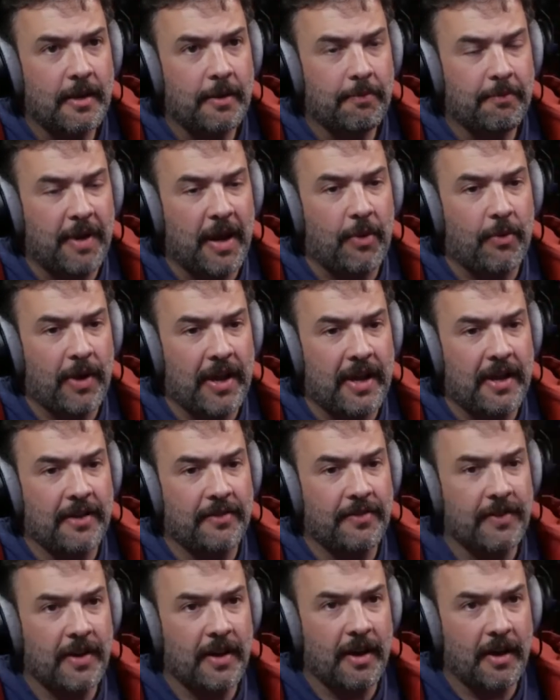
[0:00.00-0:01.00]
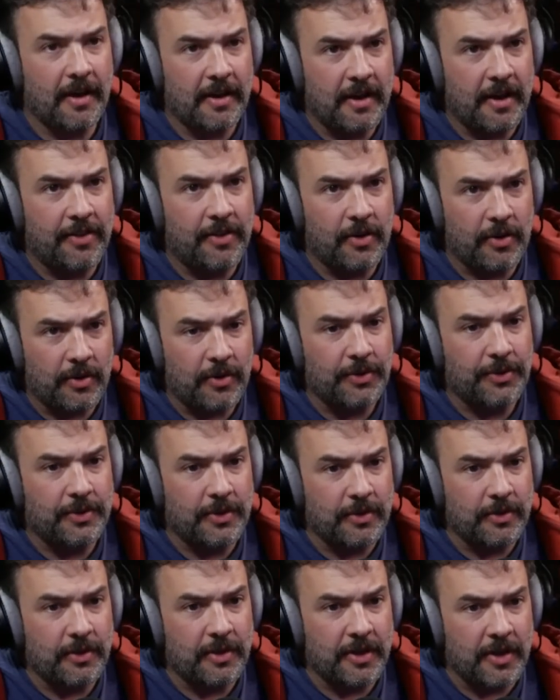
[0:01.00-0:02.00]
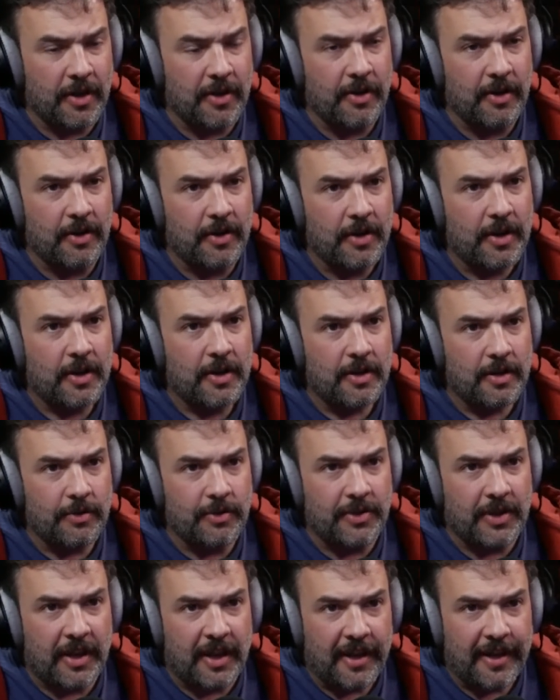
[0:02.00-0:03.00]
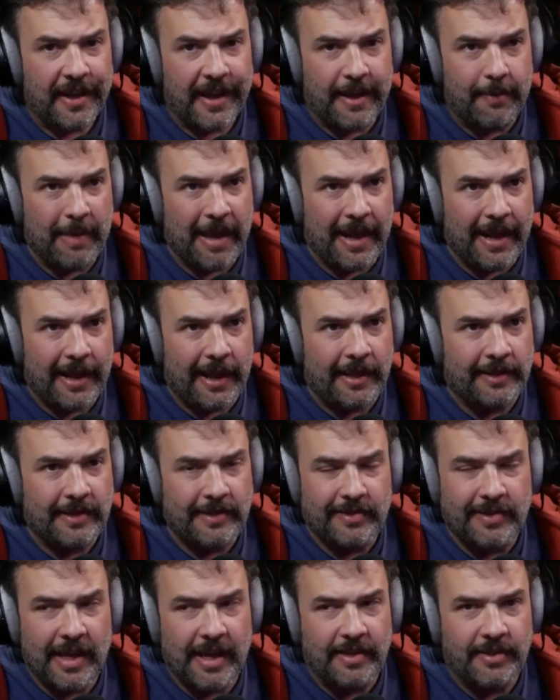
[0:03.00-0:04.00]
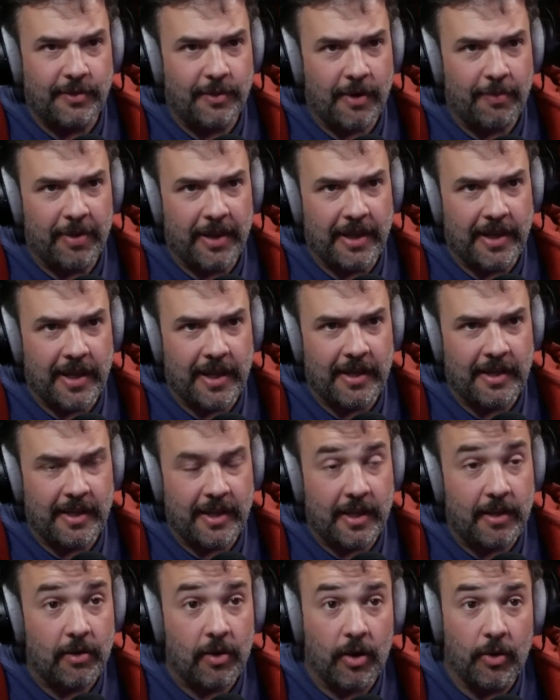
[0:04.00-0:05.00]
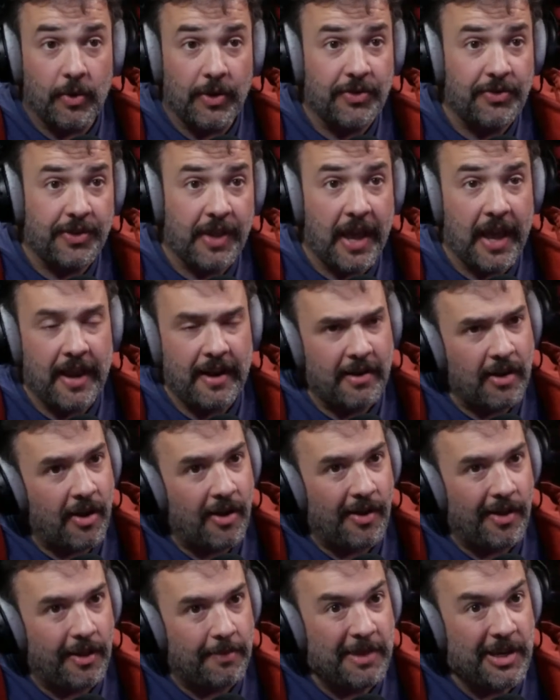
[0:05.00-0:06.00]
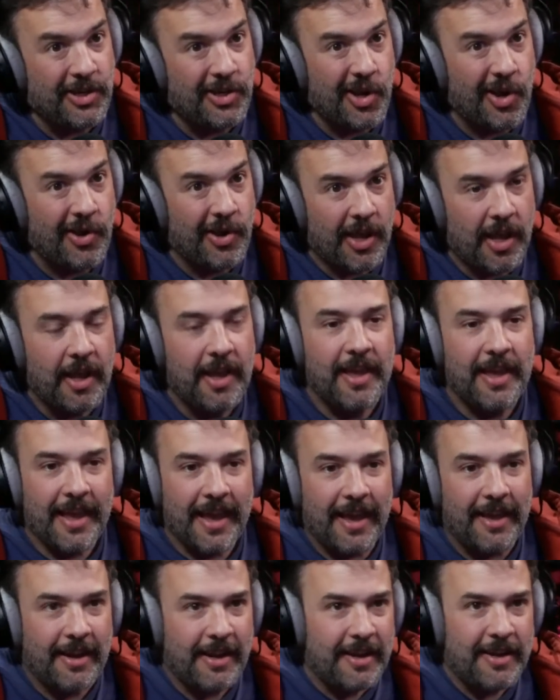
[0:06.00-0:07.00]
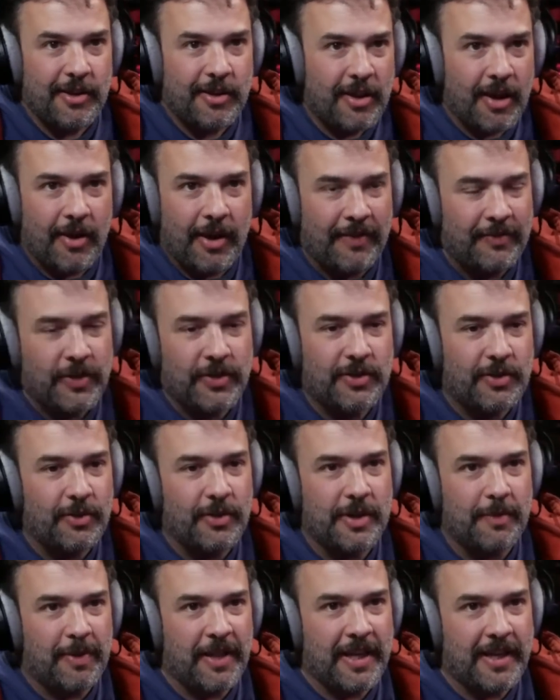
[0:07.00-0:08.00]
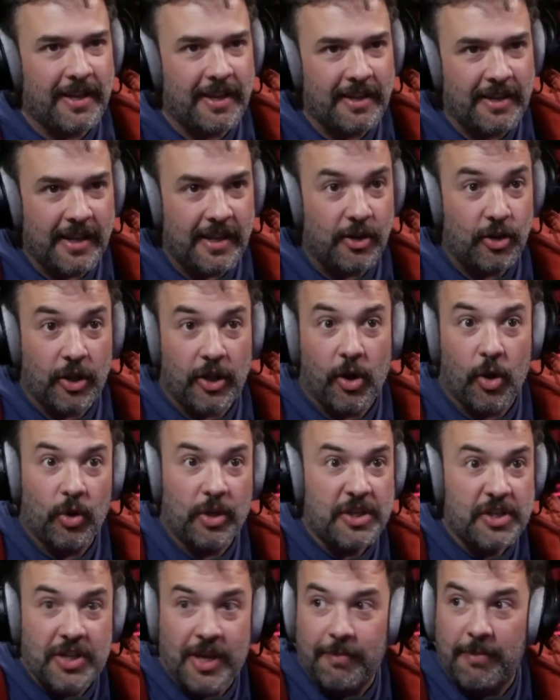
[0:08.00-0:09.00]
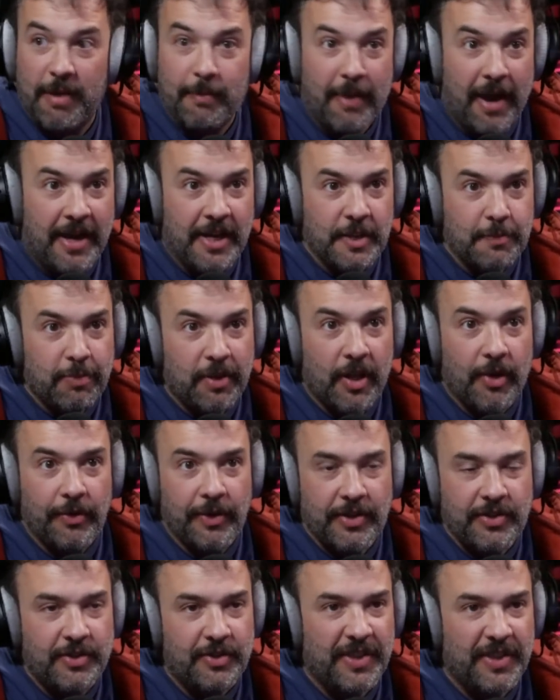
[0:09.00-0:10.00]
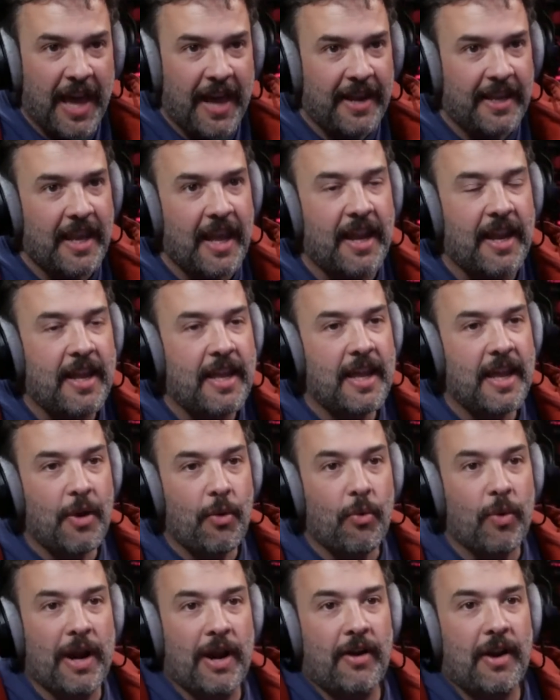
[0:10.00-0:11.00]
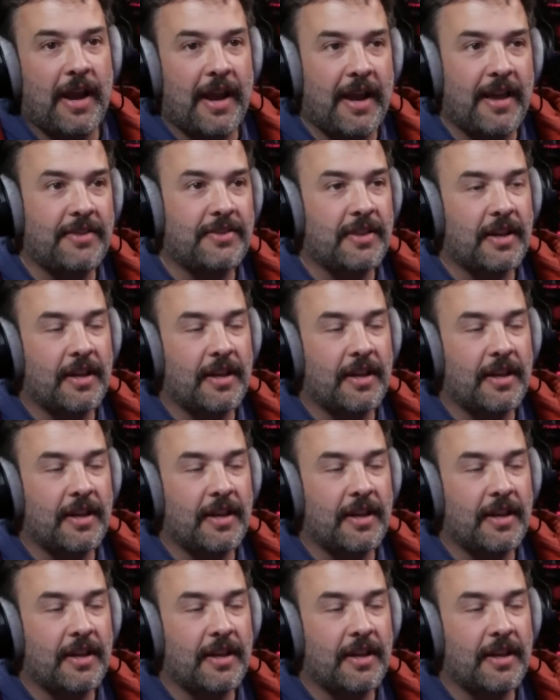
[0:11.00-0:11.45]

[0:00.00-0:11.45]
by way of another old dude, a nerd, who was like, "Hey man, I got these dice. You want to play D&D? Oh, what's that? Let me show you." And then you go after school and you play D&D, and you're like, "Holy shit, my mind is blown. Let's do that again." Whereas a